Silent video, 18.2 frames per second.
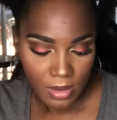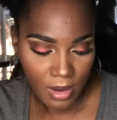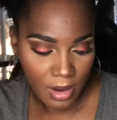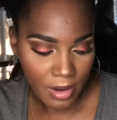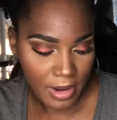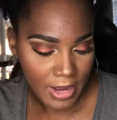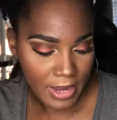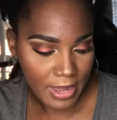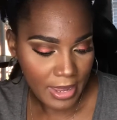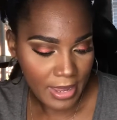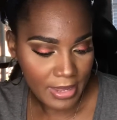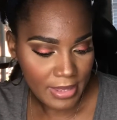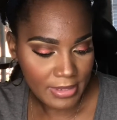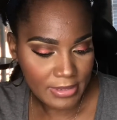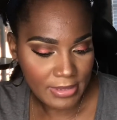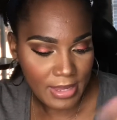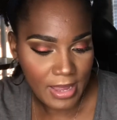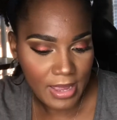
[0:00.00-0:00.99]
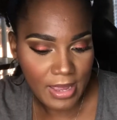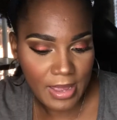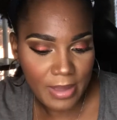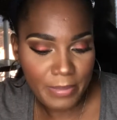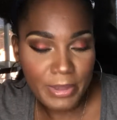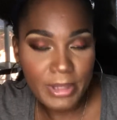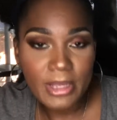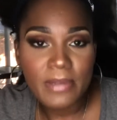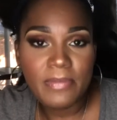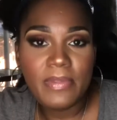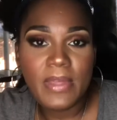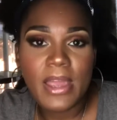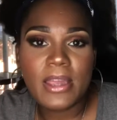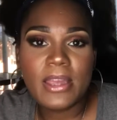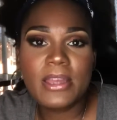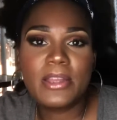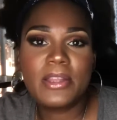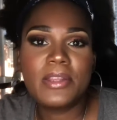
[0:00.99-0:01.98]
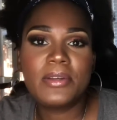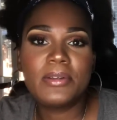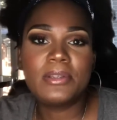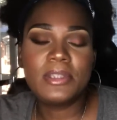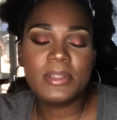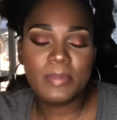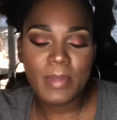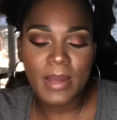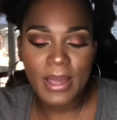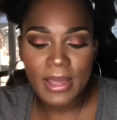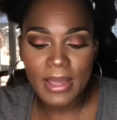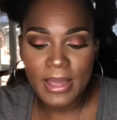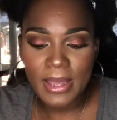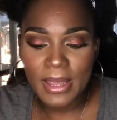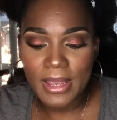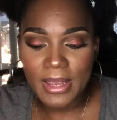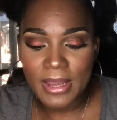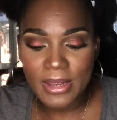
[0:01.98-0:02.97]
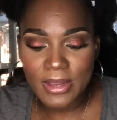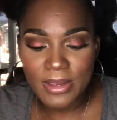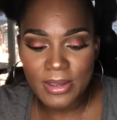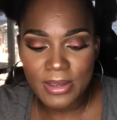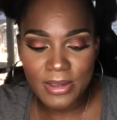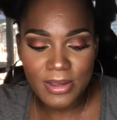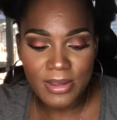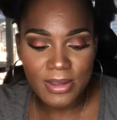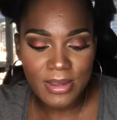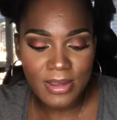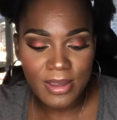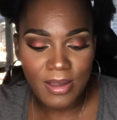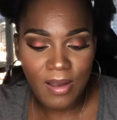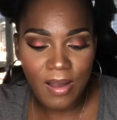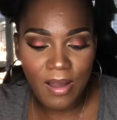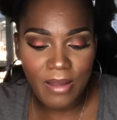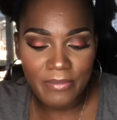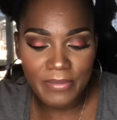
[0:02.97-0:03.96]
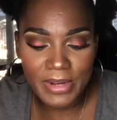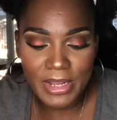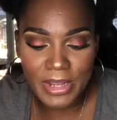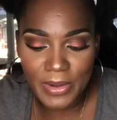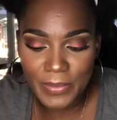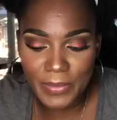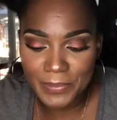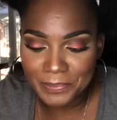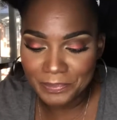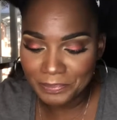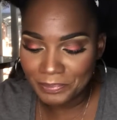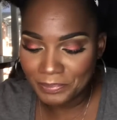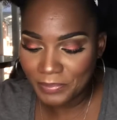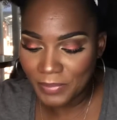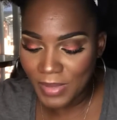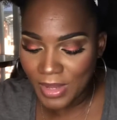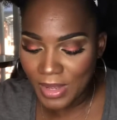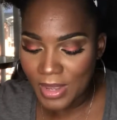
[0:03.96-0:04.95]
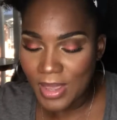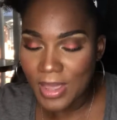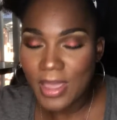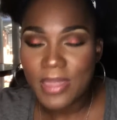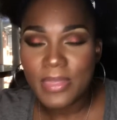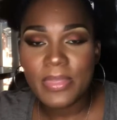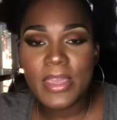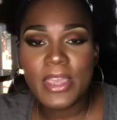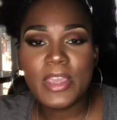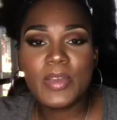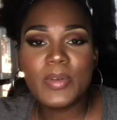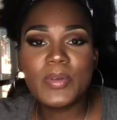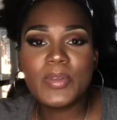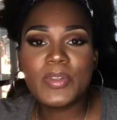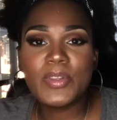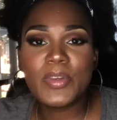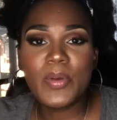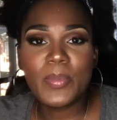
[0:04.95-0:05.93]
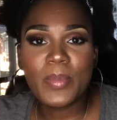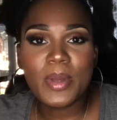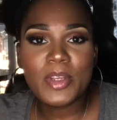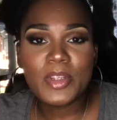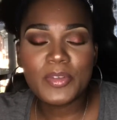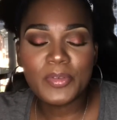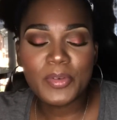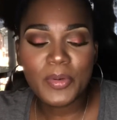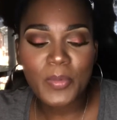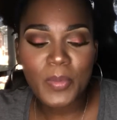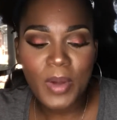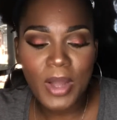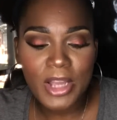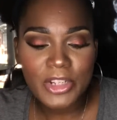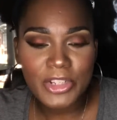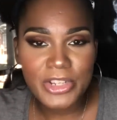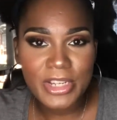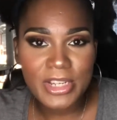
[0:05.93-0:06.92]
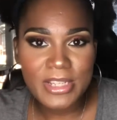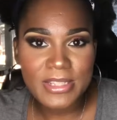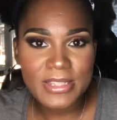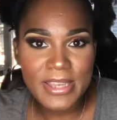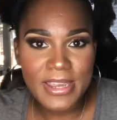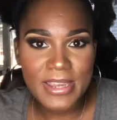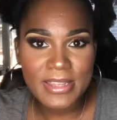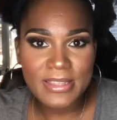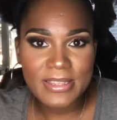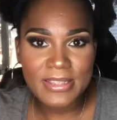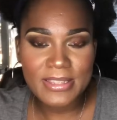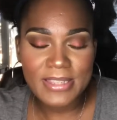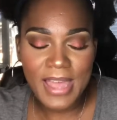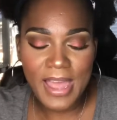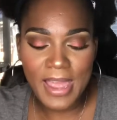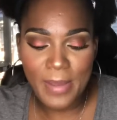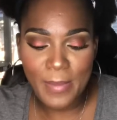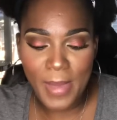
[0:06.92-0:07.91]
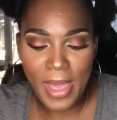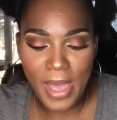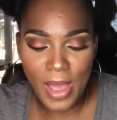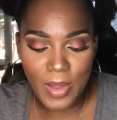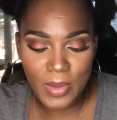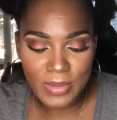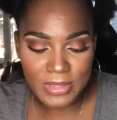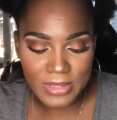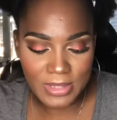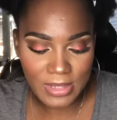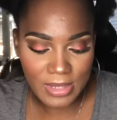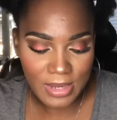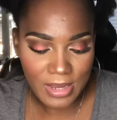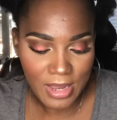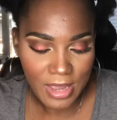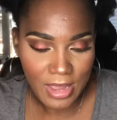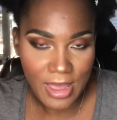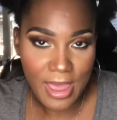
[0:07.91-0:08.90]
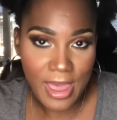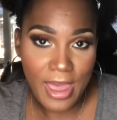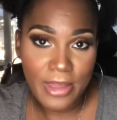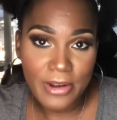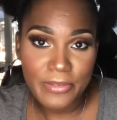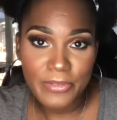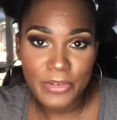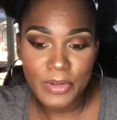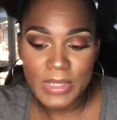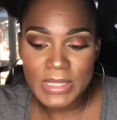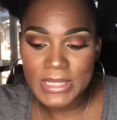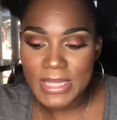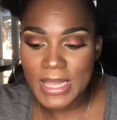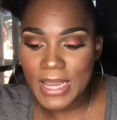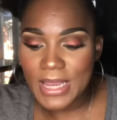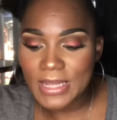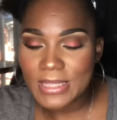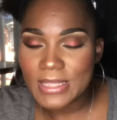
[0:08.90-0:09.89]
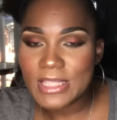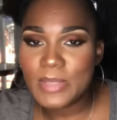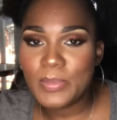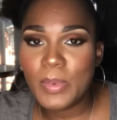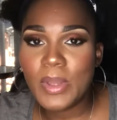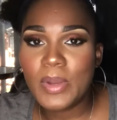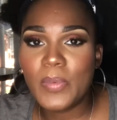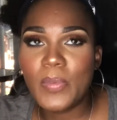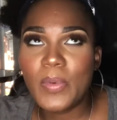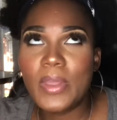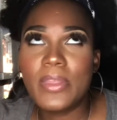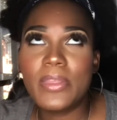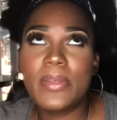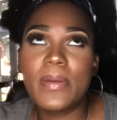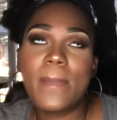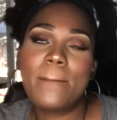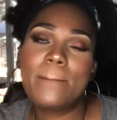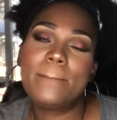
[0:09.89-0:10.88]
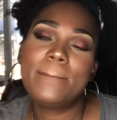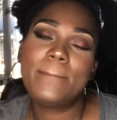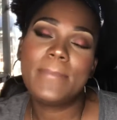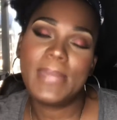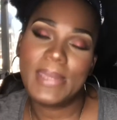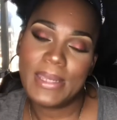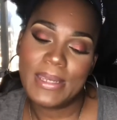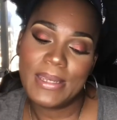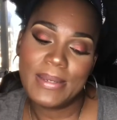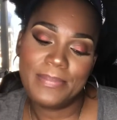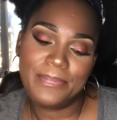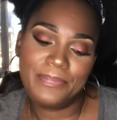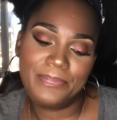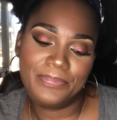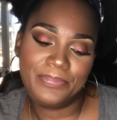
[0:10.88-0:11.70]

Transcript: All right, guys, I believe that concludes my haul video. Thank you so much for watching and taking the time out of your day to spend with me.